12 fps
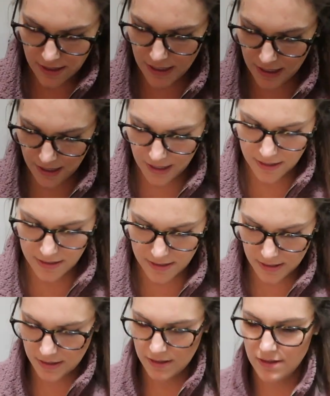
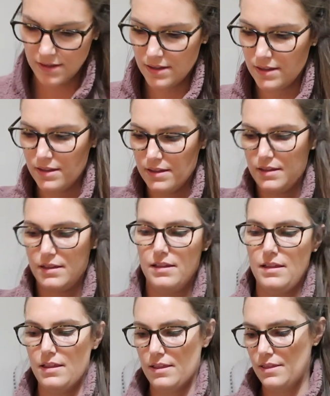and
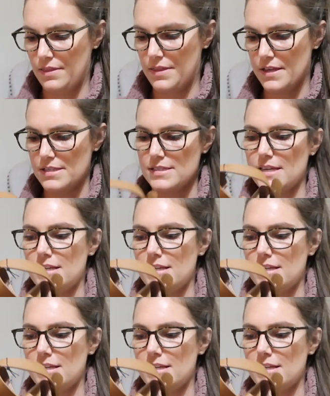this